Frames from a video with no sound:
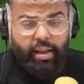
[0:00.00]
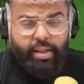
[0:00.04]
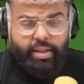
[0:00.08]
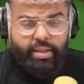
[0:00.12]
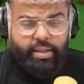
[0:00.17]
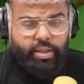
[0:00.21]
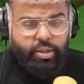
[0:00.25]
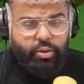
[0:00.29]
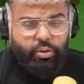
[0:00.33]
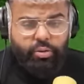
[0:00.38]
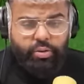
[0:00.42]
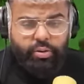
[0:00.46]
This
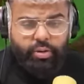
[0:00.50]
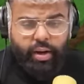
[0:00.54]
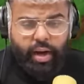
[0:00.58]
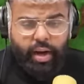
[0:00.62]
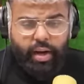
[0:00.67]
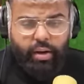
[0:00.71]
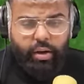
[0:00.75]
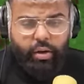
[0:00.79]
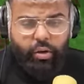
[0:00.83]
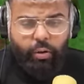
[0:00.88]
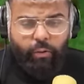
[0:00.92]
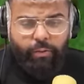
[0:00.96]
is also
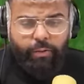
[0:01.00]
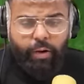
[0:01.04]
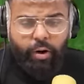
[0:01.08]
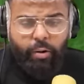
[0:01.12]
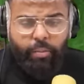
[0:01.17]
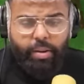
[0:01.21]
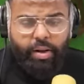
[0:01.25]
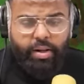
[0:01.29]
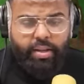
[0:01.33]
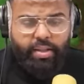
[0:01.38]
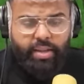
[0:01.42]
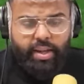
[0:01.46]
kind of your fault
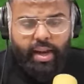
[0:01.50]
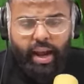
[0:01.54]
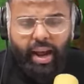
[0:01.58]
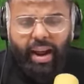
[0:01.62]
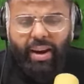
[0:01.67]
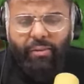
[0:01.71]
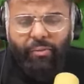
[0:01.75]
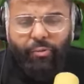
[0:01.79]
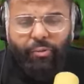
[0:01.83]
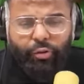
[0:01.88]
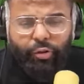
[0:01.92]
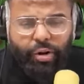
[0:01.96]
because in
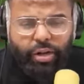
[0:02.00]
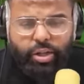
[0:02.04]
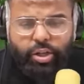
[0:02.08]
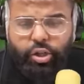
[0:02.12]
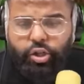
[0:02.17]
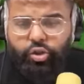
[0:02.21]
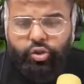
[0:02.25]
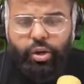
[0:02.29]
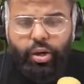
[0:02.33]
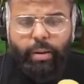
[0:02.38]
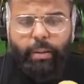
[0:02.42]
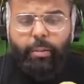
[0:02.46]
every
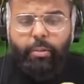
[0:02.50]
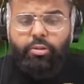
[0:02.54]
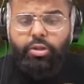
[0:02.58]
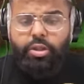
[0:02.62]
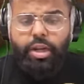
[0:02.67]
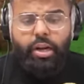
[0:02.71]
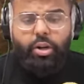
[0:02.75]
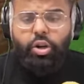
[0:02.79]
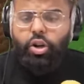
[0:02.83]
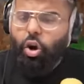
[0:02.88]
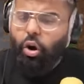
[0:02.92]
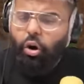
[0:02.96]
stream, it was
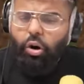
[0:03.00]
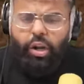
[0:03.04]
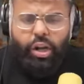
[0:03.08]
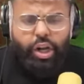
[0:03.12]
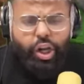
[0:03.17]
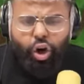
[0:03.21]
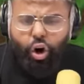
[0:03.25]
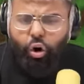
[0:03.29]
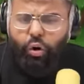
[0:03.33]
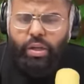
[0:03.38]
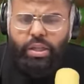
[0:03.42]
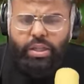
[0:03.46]
like, Doni,
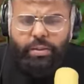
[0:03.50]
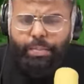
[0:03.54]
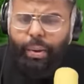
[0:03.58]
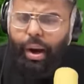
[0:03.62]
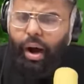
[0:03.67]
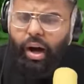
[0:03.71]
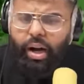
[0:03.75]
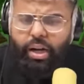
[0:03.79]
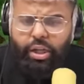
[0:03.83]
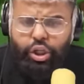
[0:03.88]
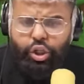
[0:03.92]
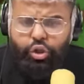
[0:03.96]
Doni's
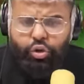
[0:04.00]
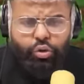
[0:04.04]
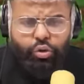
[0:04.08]
behind you.